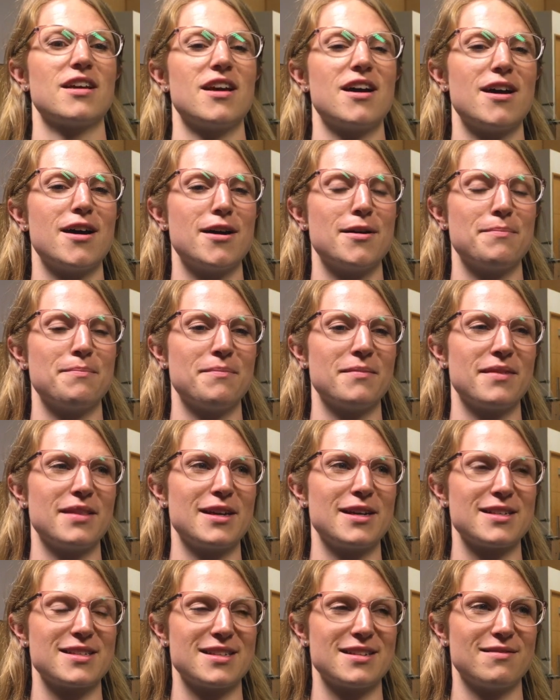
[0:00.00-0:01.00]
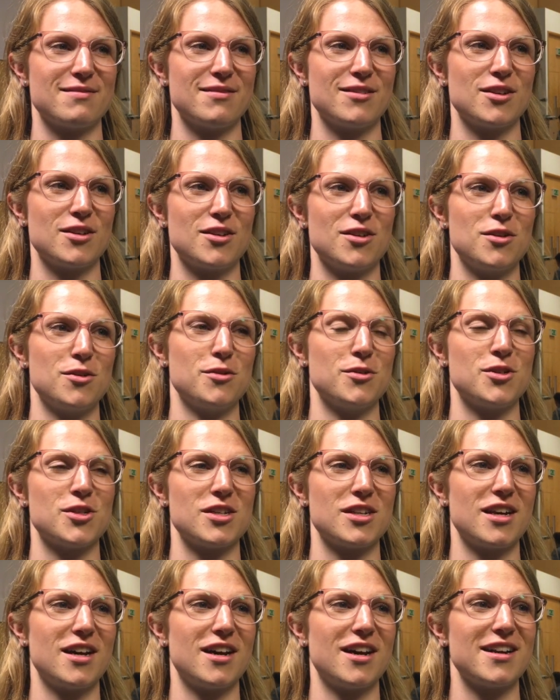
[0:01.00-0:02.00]
Um, there's a huge
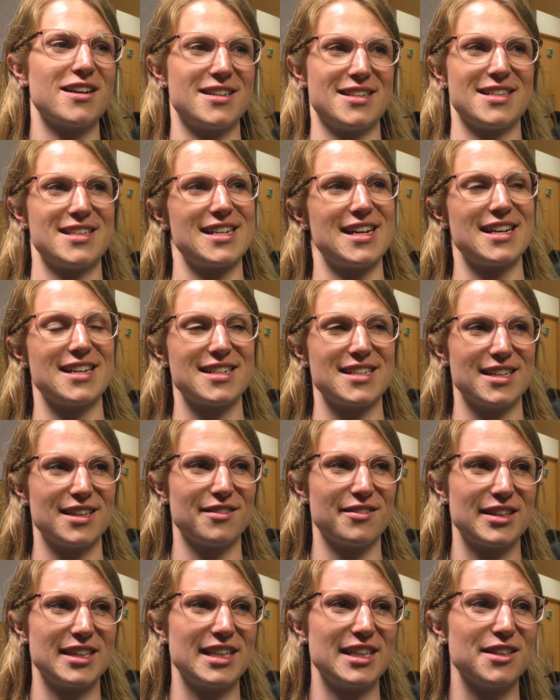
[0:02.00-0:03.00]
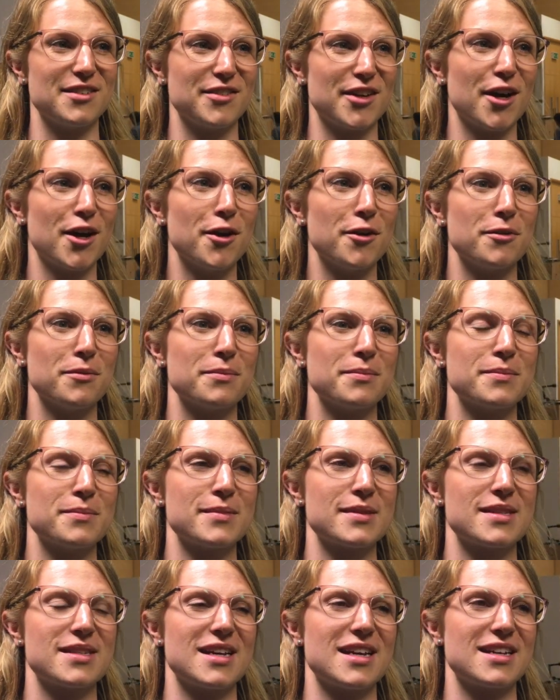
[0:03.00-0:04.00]
understanding of a need for
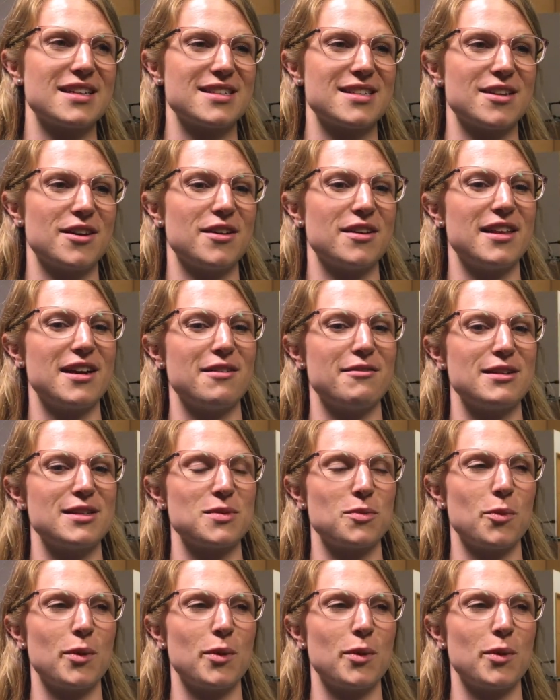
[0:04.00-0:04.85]
homes, and so there is